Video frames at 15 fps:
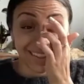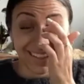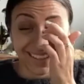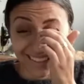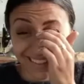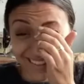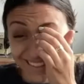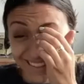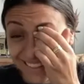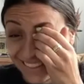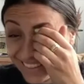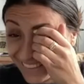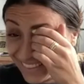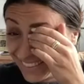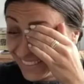Thank you
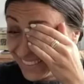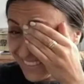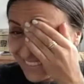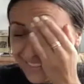so much for